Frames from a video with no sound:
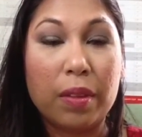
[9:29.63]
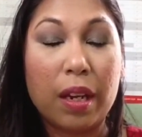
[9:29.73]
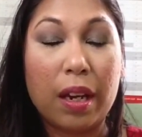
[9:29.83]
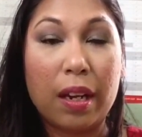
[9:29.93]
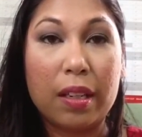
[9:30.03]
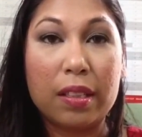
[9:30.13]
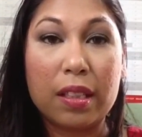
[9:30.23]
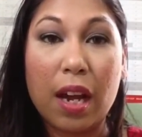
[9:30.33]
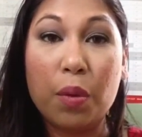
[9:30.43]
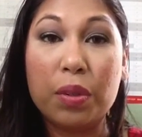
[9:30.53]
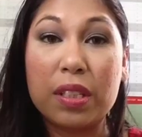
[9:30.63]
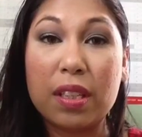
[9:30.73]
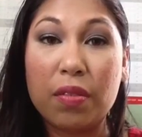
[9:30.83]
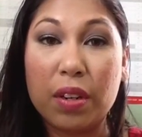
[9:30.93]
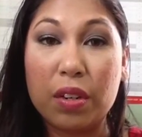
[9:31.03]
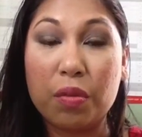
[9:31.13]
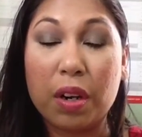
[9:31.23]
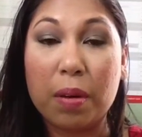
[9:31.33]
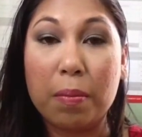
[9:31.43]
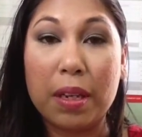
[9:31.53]
And I would definitely
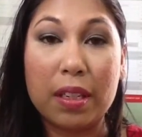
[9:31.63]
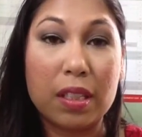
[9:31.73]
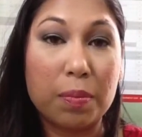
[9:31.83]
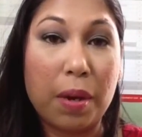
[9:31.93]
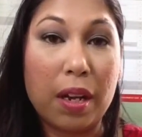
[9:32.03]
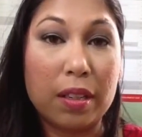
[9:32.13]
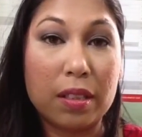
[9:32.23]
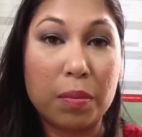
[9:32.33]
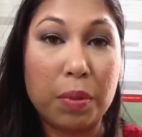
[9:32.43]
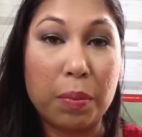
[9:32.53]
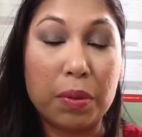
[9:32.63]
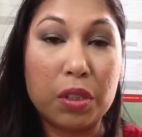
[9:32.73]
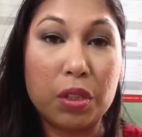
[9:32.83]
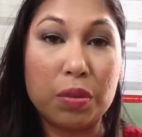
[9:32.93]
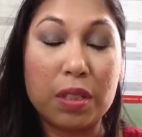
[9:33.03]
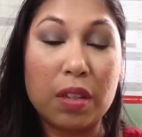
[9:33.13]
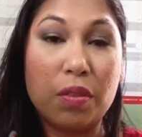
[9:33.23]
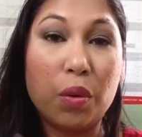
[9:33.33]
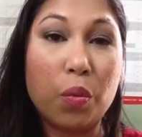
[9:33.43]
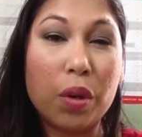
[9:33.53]
recommend this palette to people to use.
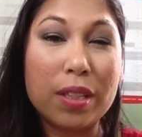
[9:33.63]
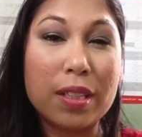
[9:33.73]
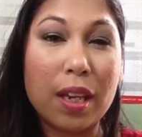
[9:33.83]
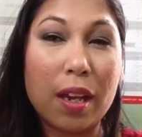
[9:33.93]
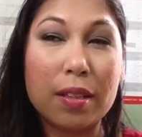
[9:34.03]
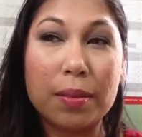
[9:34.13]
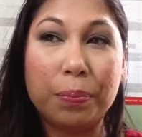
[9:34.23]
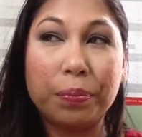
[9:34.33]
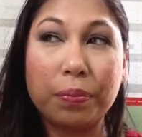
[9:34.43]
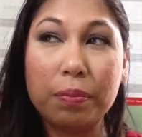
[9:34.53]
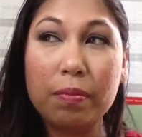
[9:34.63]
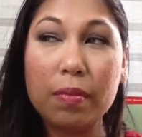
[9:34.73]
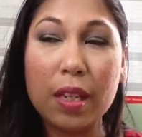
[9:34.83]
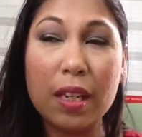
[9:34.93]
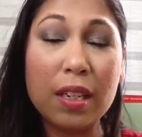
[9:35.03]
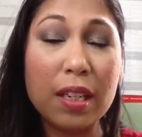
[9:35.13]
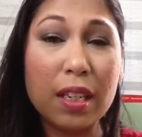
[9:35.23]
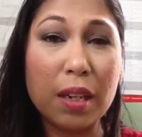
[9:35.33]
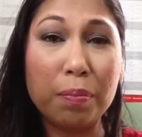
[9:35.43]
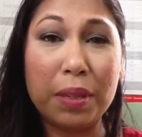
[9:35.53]
If you want to get the
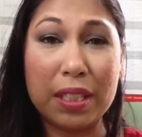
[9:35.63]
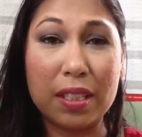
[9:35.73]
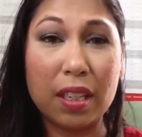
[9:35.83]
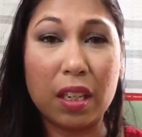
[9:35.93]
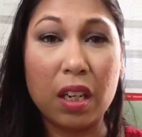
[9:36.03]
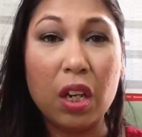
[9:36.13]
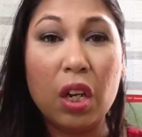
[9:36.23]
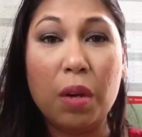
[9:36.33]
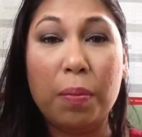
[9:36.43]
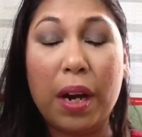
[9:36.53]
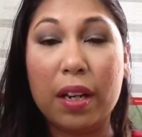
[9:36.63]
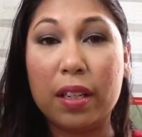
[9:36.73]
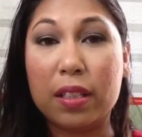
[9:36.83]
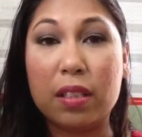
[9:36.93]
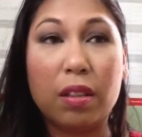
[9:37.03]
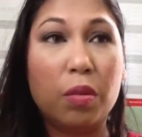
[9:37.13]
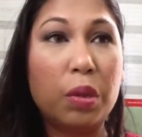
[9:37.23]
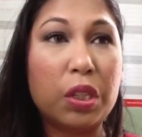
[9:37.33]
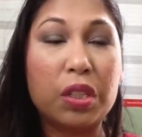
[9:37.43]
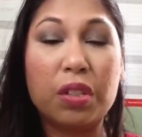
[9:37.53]
Naked Basic palette,
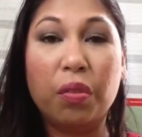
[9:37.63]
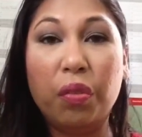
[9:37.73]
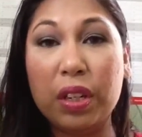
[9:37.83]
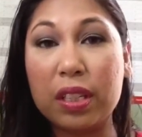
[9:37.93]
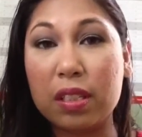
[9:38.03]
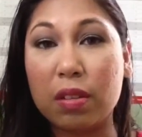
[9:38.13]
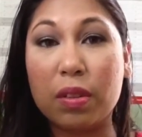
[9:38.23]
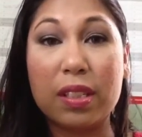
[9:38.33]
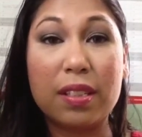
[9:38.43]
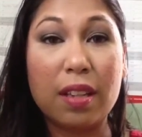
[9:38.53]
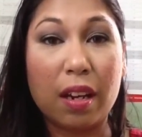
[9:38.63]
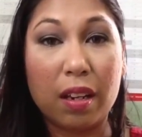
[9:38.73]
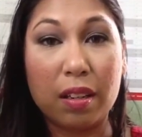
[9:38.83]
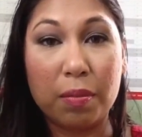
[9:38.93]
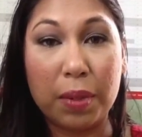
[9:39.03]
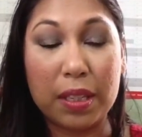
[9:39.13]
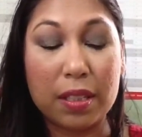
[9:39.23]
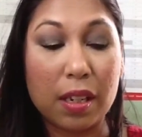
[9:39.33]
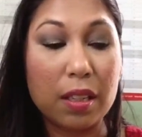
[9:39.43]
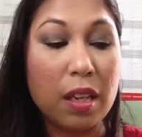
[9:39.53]
which is the first or the second
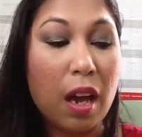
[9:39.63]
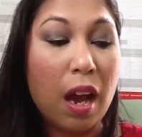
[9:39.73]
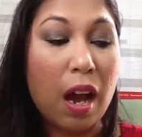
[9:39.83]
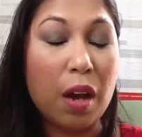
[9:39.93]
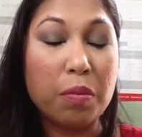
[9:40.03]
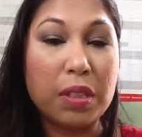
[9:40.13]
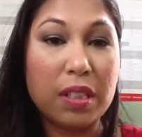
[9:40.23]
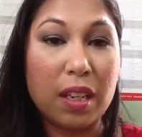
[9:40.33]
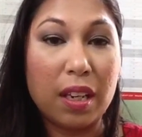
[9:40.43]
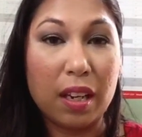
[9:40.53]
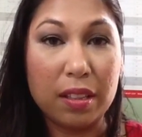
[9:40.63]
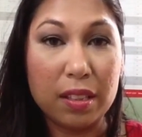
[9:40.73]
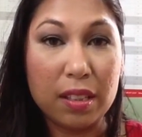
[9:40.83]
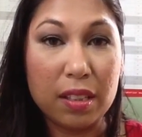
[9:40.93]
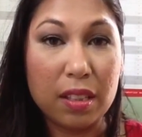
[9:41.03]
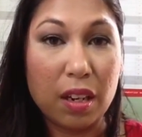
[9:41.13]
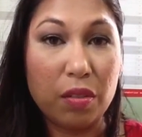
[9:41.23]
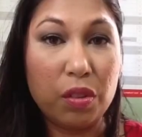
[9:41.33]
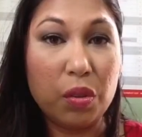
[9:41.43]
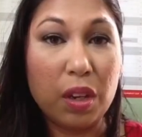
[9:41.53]
basics, I would say get this instead
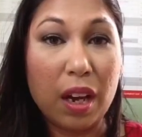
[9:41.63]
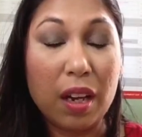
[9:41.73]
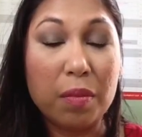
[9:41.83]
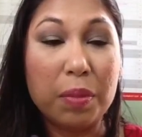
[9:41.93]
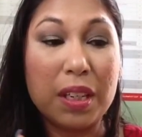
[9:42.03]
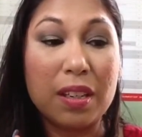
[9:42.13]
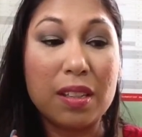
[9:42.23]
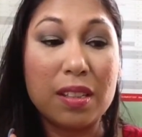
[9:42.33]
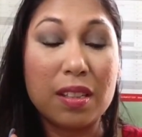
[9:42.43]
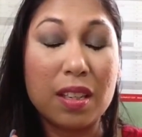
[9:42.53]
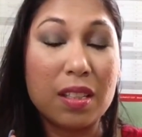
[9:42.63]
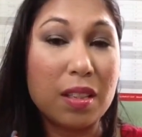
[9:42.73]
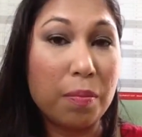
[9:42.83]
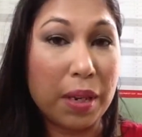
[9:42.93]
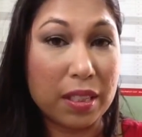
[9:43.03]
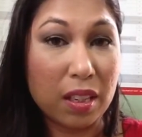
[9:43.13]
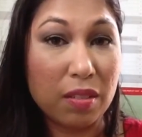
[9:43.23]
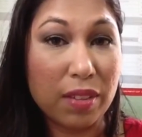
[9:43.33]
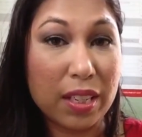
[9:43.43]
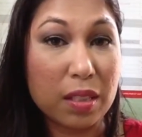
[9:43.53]
if you can, because it's a better
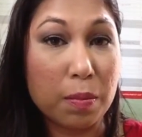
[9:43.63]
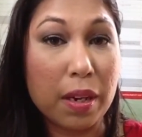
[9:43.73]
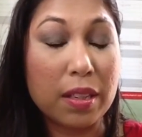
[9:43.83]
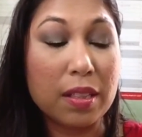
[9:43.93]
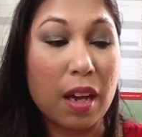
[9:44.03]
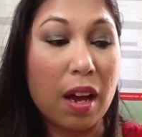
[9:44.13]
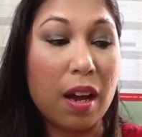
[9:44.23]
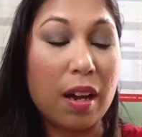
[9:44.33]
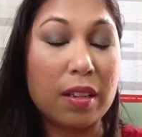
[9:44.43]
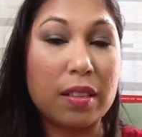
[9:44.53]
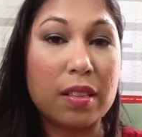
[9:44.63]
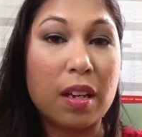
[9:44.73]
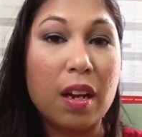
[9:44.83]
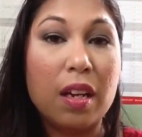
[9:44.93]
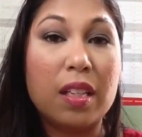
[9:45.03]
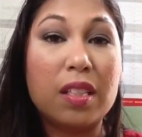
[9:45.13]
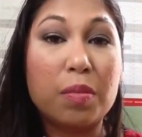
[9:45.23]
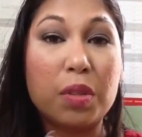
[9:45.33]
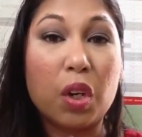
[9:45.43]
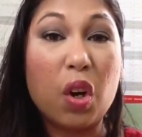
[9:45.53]
investment, and in
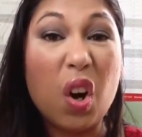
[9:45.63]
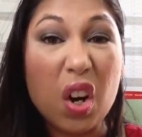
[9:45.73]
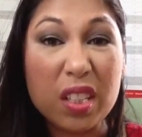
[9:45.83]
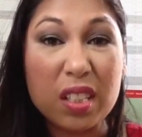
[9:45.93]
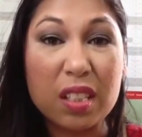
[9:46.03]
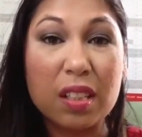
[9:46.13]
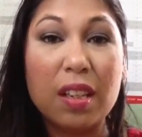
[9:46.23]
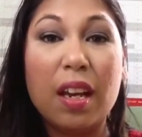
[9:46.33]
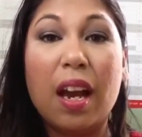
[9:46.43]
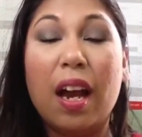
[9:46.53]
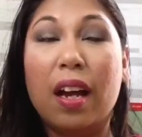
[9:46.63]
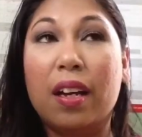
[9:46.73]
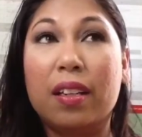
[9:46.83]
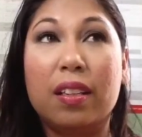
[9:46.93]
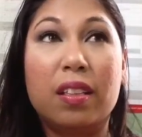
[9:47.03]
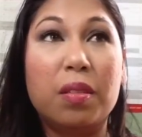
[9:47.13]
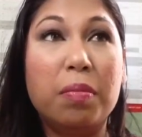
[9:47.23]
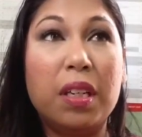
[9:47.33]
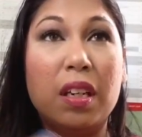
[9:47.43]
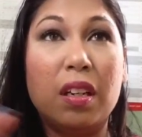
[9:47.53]
terms of cost, and to
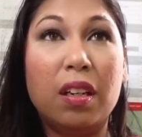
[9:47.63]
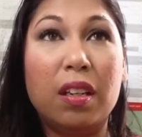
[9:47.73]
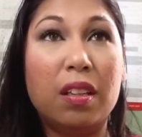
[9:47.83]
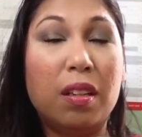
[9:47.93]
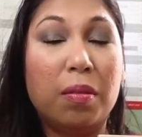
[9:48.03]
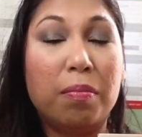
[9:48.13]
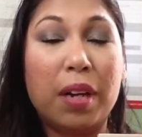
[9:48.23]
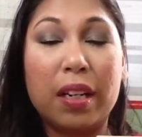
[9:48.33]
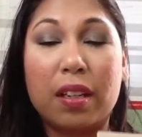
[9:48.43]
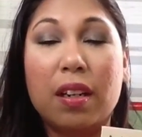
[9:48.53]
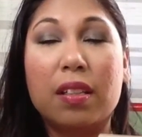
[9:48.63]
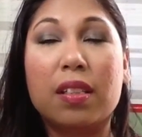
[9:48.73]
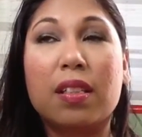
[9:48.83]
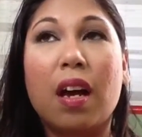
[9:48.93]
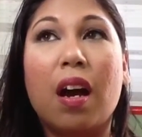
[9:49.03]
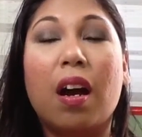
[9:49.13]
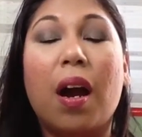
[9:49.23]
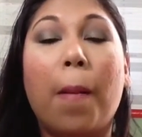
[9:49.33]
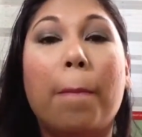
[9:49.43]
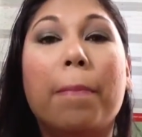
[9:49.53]
me the matte colors are
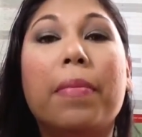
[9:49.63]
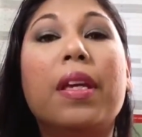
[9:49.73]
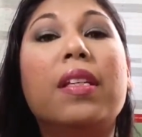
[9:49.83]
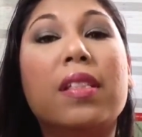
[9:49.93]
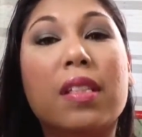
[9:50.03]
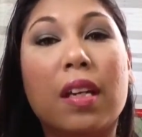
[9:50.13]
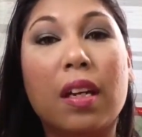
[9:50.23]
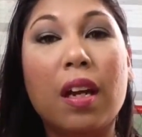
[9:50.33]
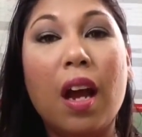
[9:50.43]
amazing.